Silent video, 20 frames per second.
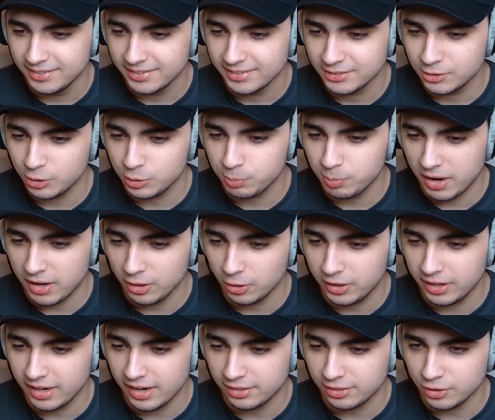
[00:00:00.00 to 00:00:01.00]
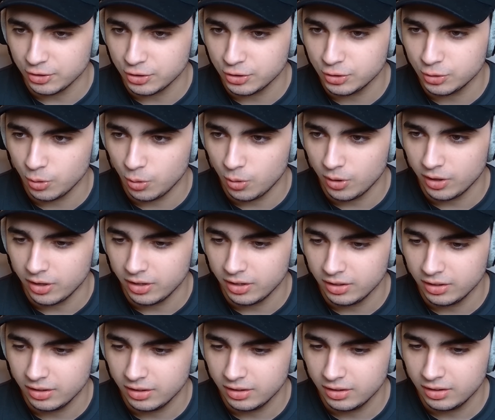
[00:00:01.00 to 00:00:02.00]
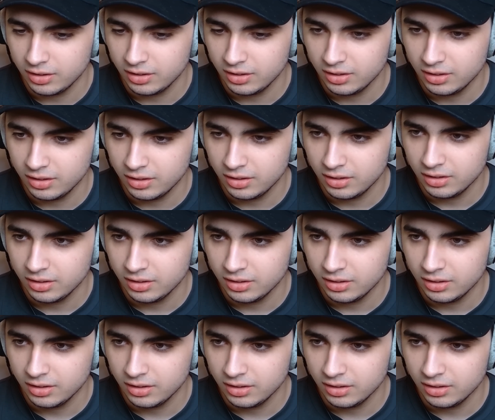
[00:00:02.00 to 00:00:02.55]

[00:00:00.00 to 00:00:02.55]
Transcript: just by looking at the sword. Destiny!